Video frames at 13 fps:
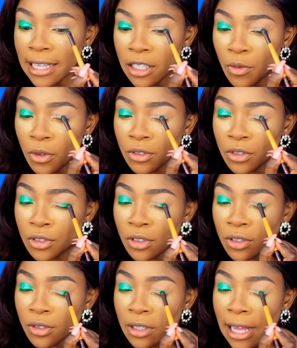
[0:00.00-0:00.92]
I didn't want to
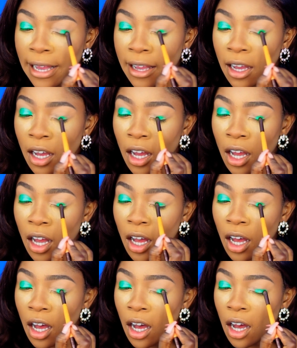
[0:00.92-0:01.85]
just do like
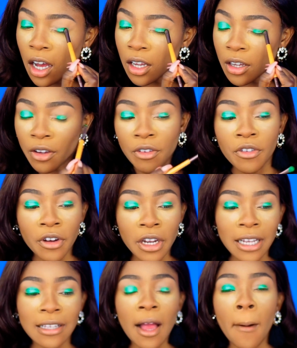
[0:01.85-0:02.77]
a
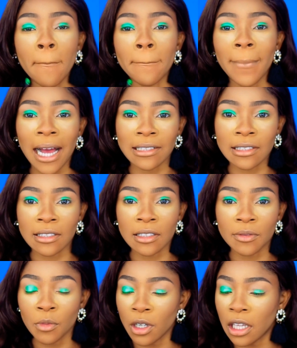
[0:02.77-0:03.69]
green matte
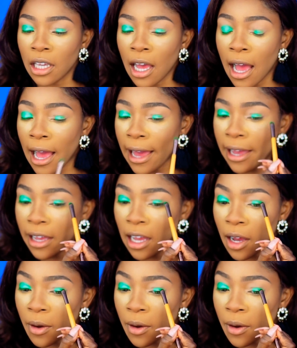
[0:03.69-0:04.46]
smoky eye.